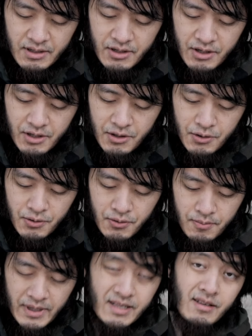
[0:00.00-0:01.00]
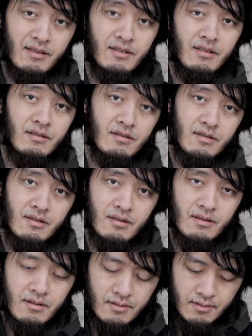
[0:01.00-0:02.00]
know basic things.
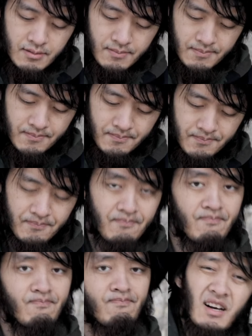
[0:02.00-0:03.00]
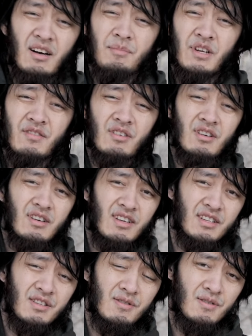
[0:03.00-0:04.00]
I'm never going to
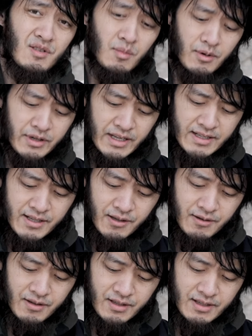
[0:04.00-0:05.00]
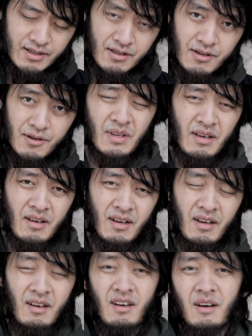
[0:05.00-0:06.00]
get too super detailed in these though.
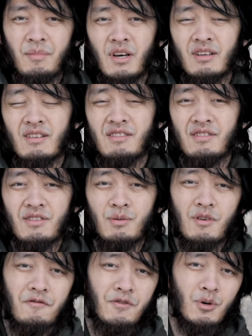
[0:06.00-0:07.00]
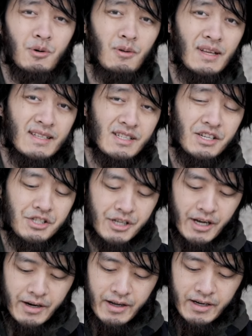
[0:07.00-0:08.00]
I'm not going to tell you what focal lengths I
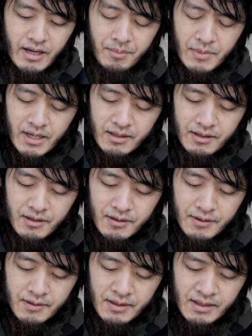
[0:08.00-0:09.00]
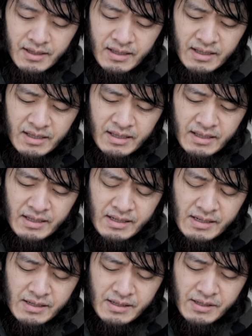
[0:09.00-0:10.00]
shot at. I'm not going to
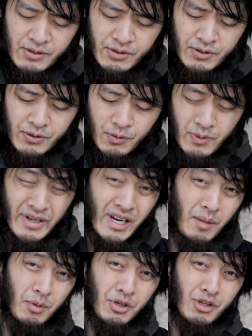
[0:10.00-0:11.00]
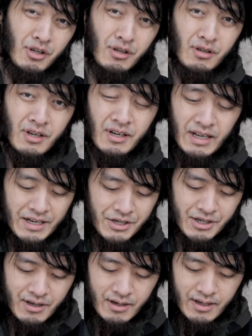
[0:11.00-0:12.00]
tell you what aperture I
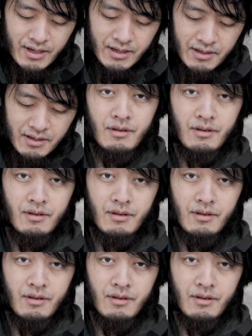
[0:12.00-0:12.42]
shot at.